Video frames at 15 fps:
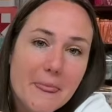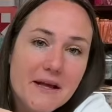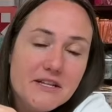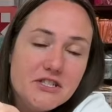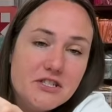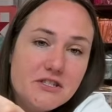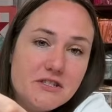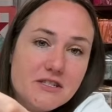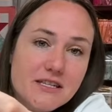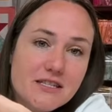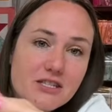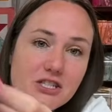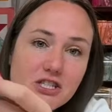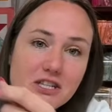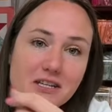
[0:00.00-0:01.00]
It's
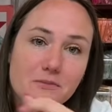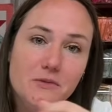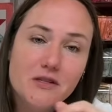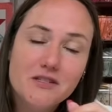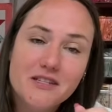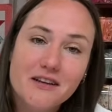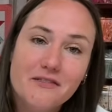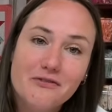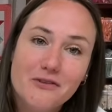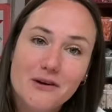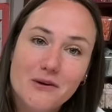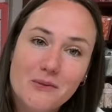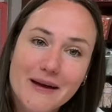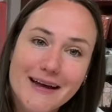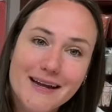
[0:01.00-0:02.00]
sheet music for
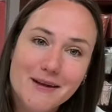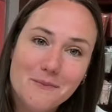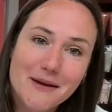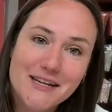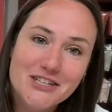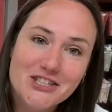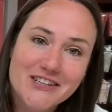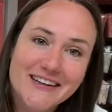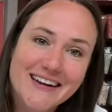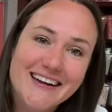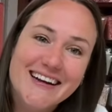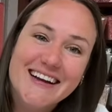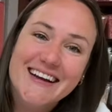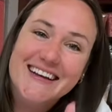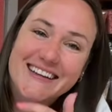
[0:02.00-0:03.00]
Away in a Manger.
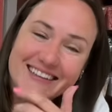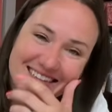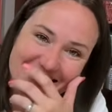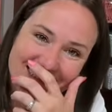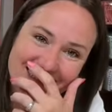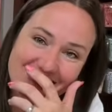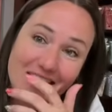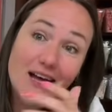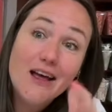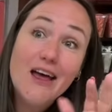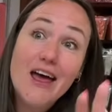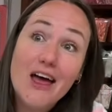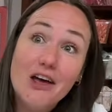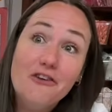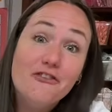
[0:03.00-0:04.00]

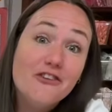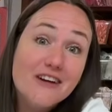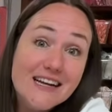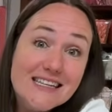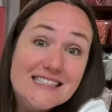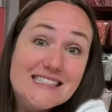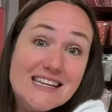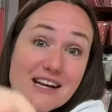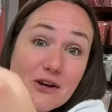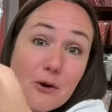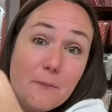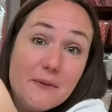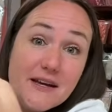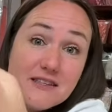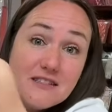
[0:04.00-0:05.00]
Every
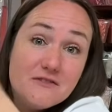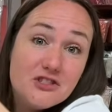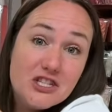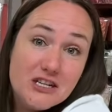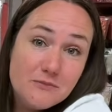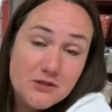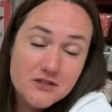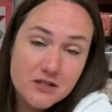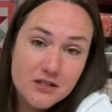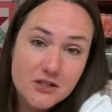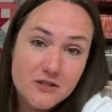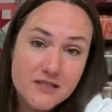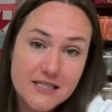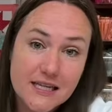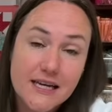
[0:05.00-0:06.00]
single piece of sheet music
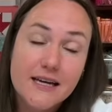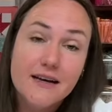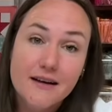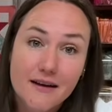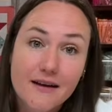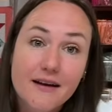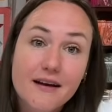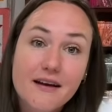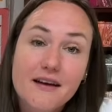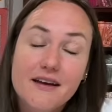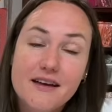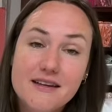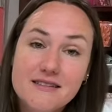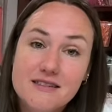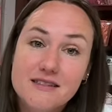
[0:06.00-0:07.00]
you see
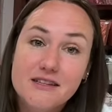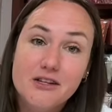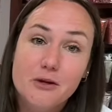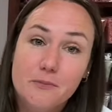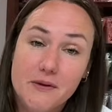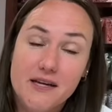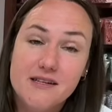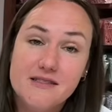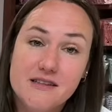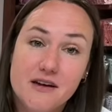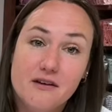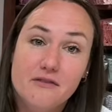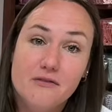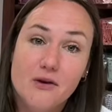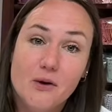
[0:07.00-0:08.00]
is a little piece
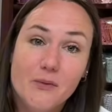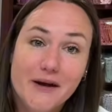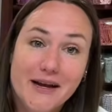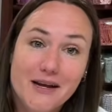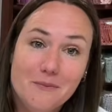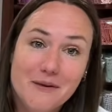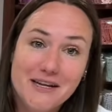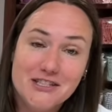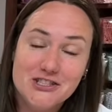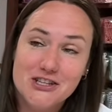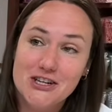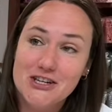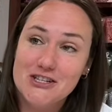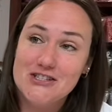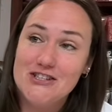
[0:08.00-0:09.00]
of Away in a
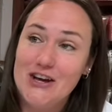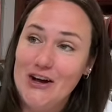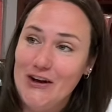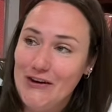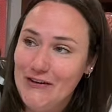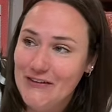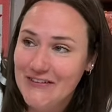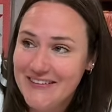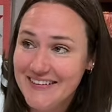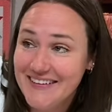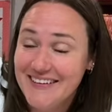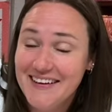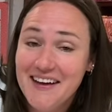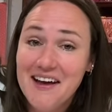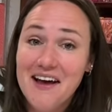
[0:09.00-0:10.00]
Manger. So
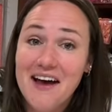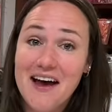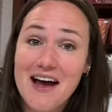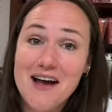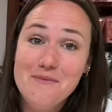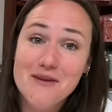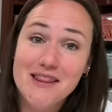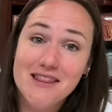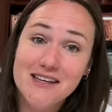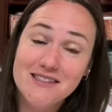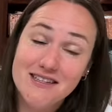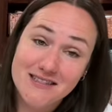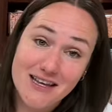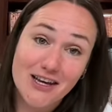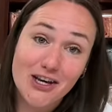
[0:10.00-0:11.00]
I meant this
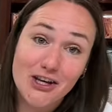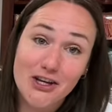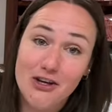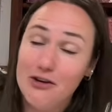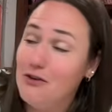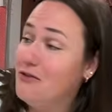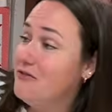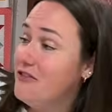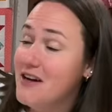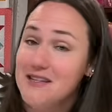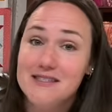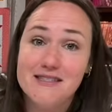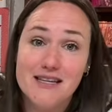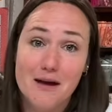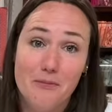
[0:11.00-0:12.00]
as like a cute,
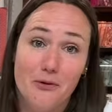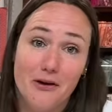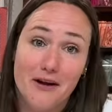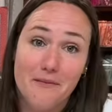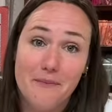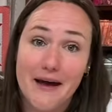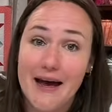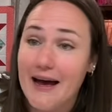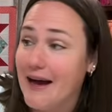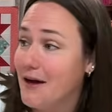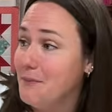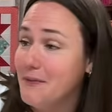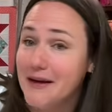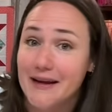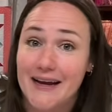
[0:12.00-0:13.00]
fun, summery
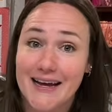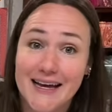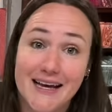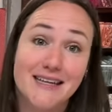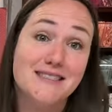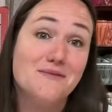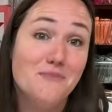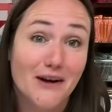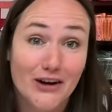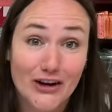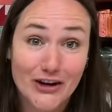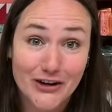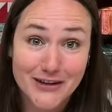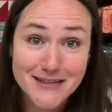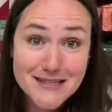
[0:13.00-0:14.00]
bag, but I guess Merry
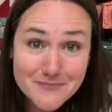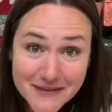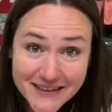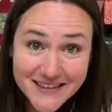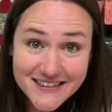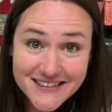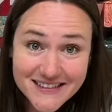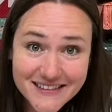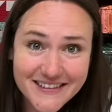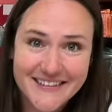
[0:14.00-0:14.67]
Christmas.